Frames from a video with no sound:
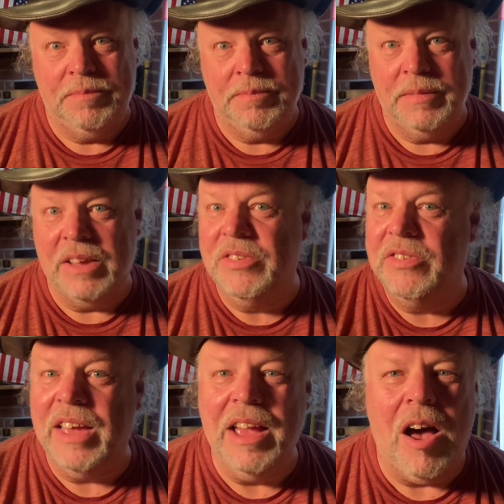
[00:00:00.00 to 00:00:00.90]
That's to
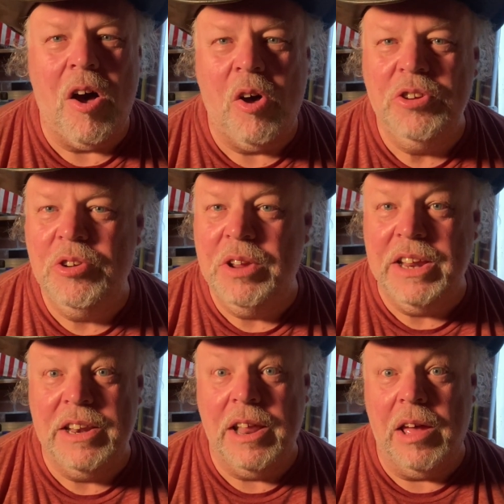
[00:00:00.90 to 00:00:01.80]
say all you
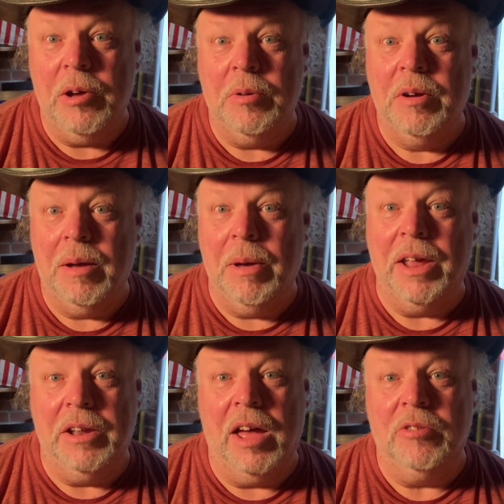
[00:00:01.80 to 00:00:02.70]
need to know
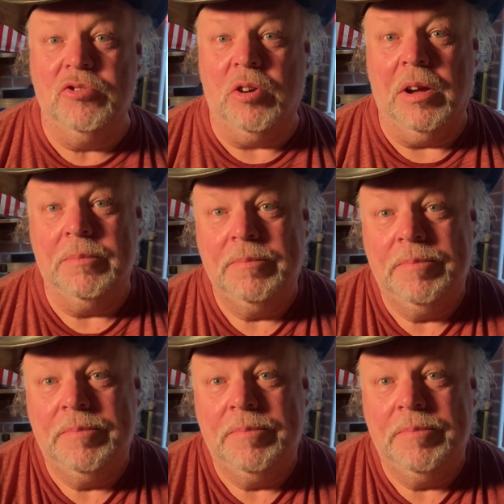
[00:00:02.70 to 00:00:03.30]
about Donald Trump.